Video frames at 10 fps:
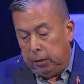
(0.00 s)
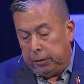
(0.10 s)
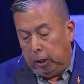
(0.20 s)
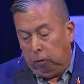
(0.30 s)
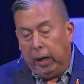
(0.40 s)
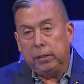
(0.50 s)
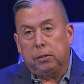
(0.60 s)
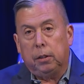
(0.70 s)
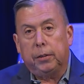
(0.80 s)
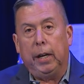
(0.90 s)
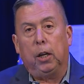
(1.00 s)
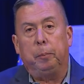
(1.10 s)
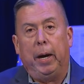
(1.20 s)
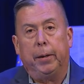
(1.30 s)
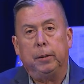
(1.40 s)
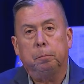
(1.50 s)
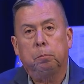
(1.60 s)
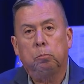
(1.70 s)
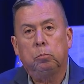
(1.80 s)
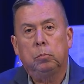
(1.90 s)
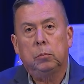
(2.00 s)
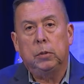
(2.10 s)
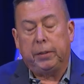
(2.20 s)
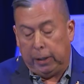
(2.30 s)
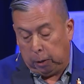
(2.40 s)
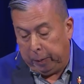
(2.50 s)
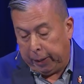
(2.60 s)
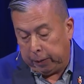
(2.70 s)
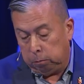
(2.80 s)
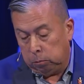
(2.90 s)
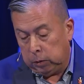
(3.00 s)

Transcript: She writes, "Tell about it, to tell about it."